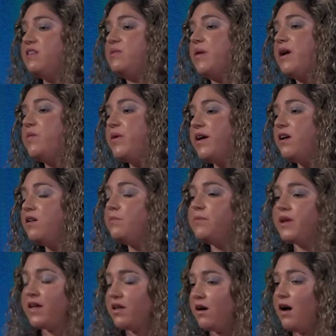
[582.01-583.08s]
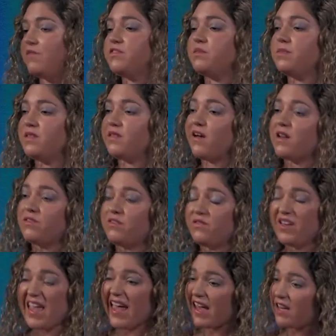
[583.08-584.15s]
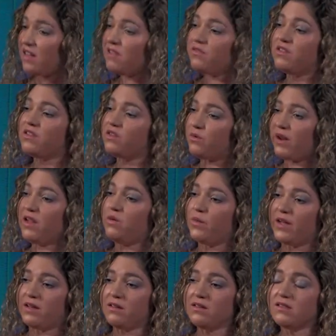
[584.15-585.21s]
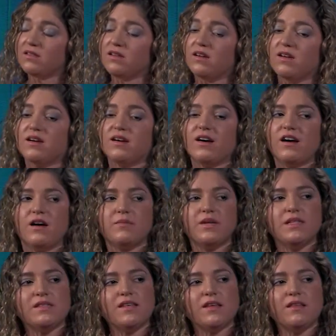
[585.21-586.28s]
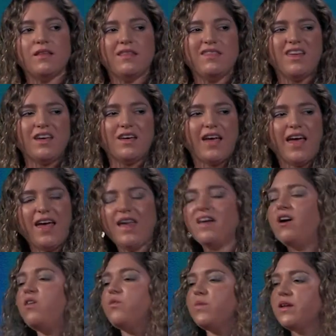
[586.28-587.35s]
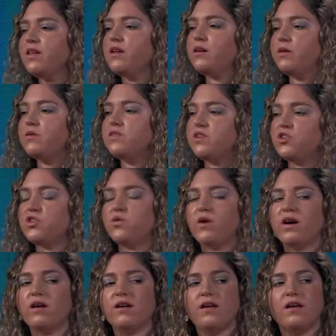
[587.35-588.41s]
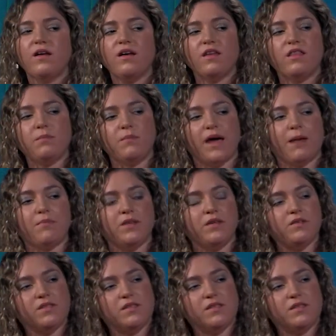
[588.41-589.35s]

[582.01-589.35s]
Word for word: the right whale, but can often be thought of any of the great whales, is that they hang out really close to shore. The map that you